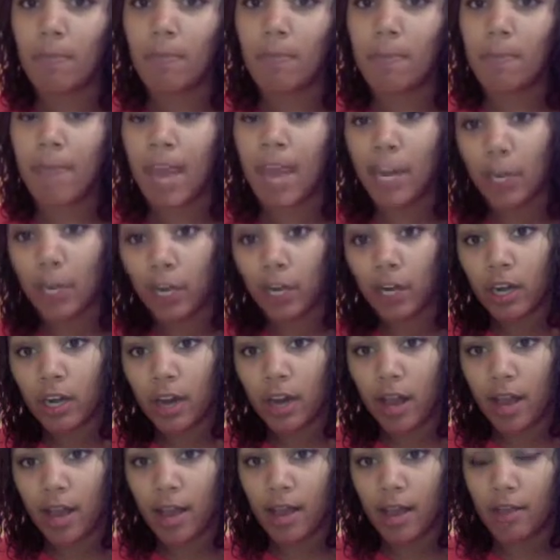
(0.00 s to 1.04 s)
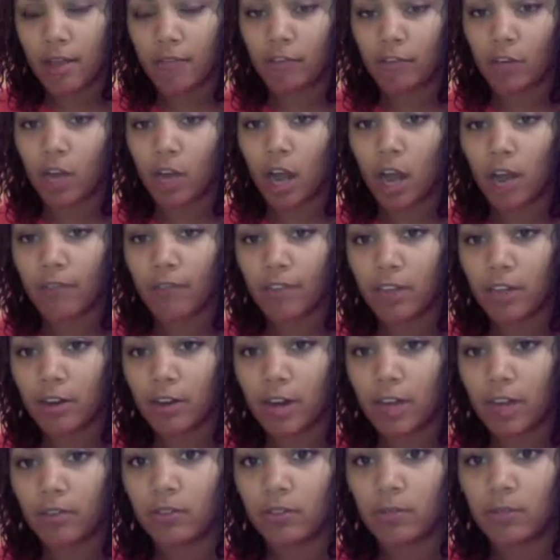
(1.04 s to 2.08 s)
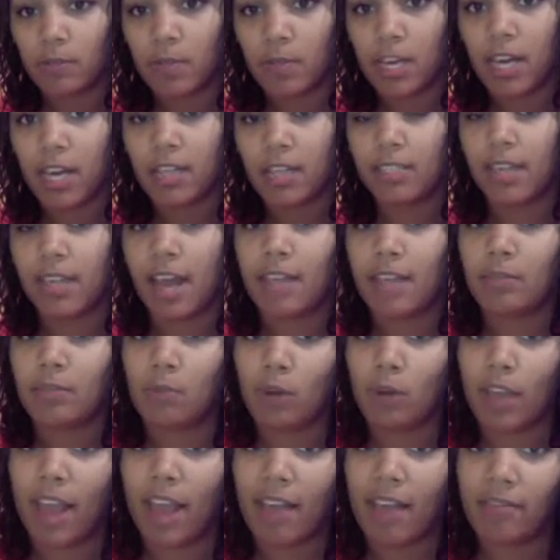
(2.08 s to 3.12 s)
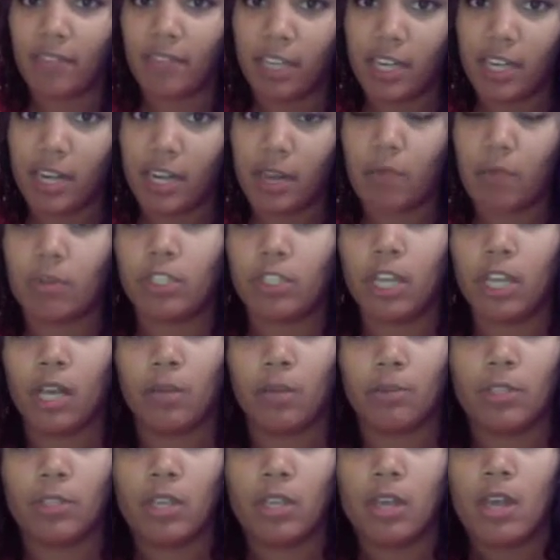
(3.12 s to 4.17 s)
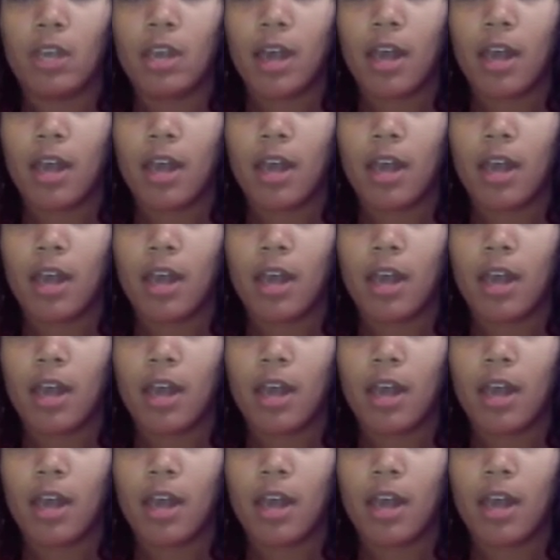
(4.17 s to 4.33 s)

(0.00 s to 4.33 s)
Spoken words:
better for coffee grounds because it has more caffeine in it, which helps